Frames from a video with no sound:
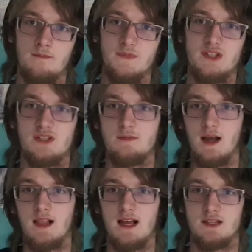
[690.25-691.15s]
this is
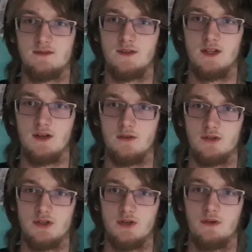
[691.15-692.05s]
my last video.
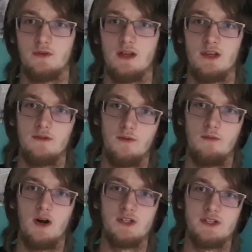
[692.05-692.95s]
So thank you for
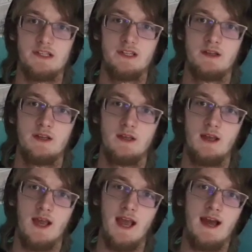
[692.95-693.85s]
watching
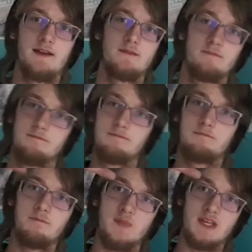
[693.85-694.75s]
and
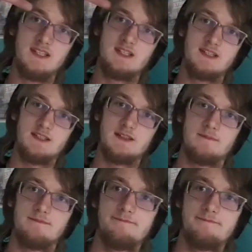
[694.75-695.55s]
peace.